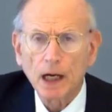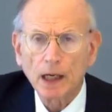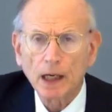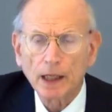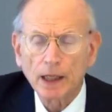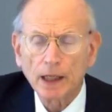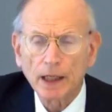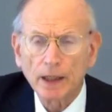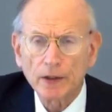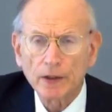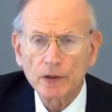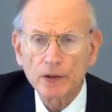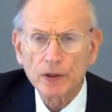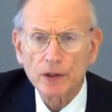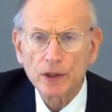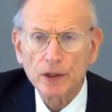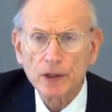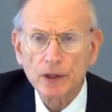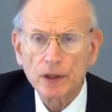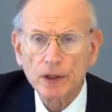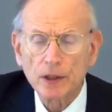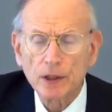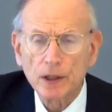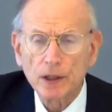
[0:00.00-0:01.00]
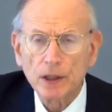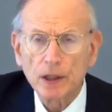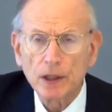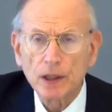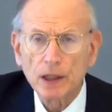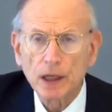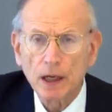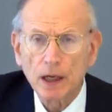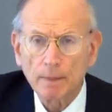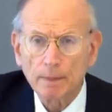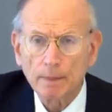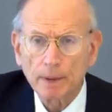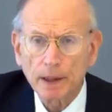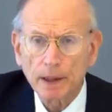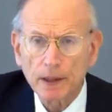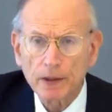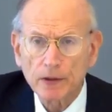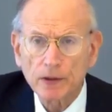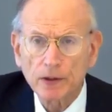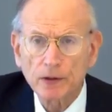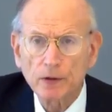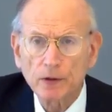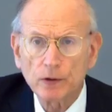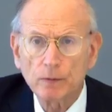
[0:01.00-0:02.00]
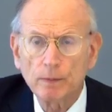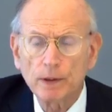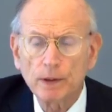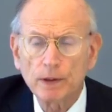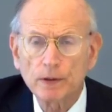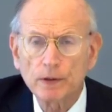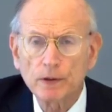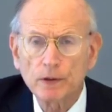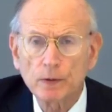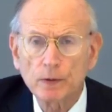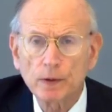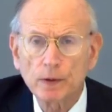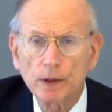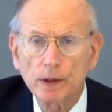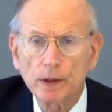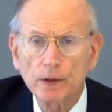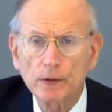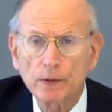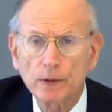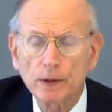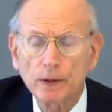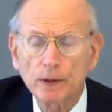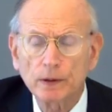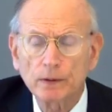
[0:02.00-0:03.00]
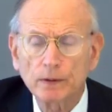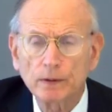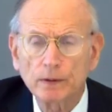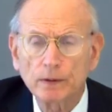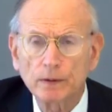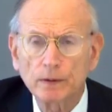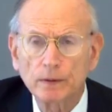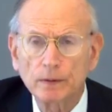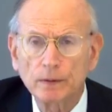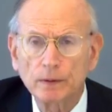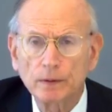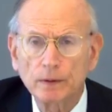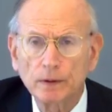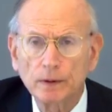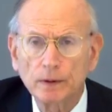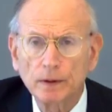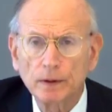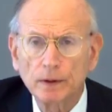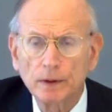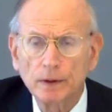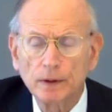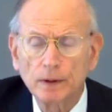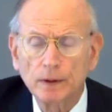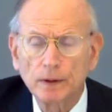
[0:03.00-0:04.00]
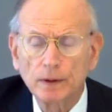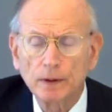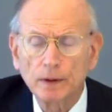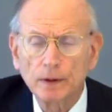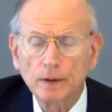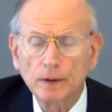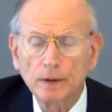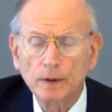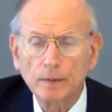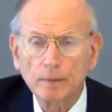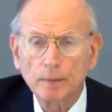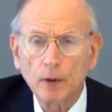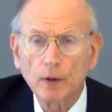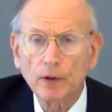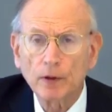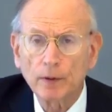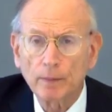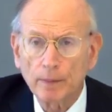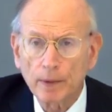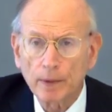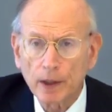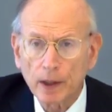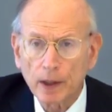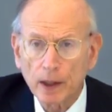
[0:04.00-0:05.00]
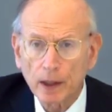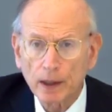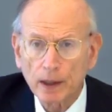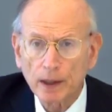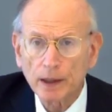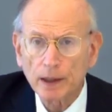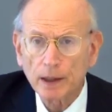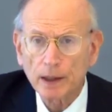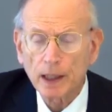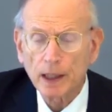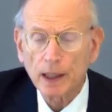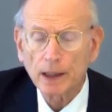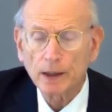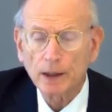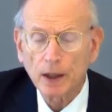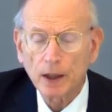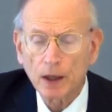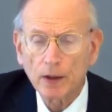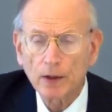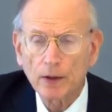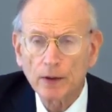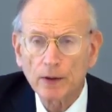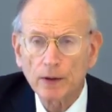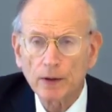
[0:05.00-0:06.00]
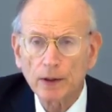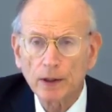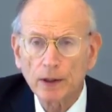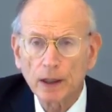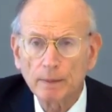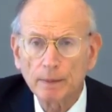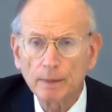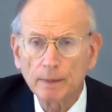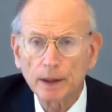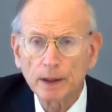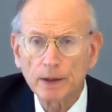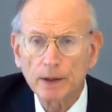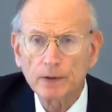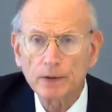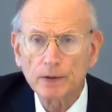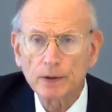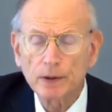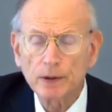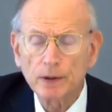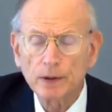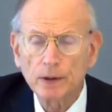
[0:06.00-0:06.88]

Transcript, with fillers: against companies that do business with Israel, both American and other companies,